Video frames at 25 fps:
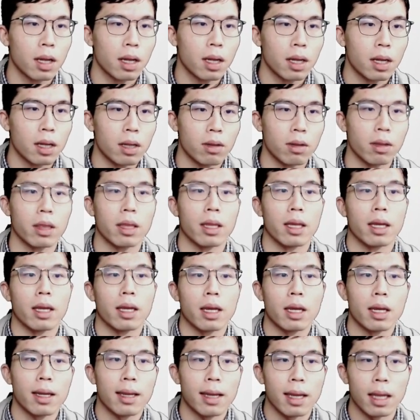You see,
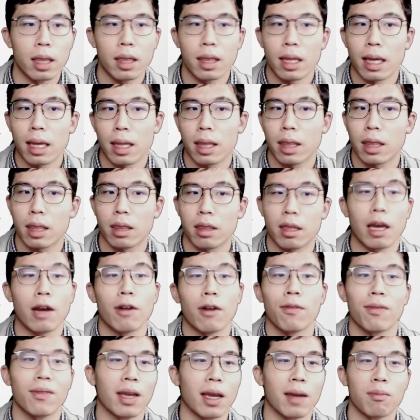it says
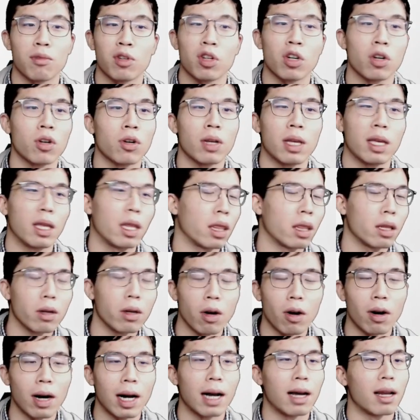self-capture is
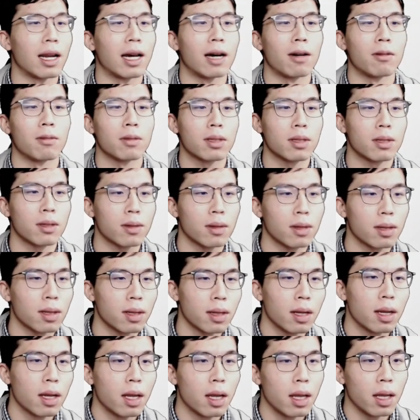not allowed.
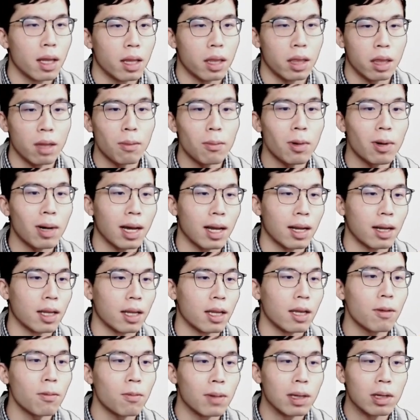
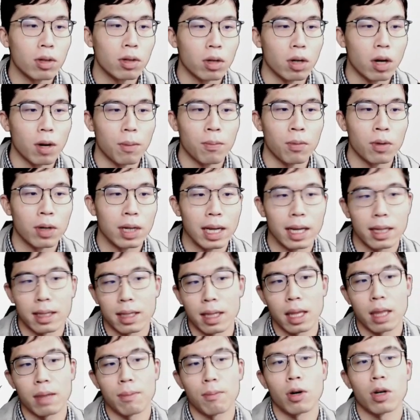Similarly, we could not put at
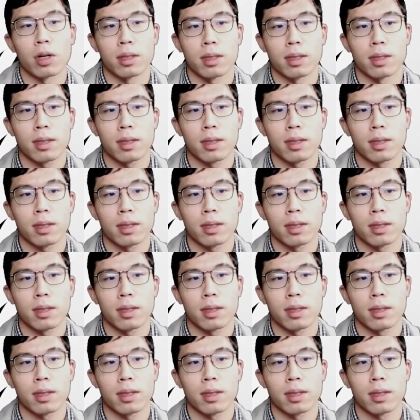this point.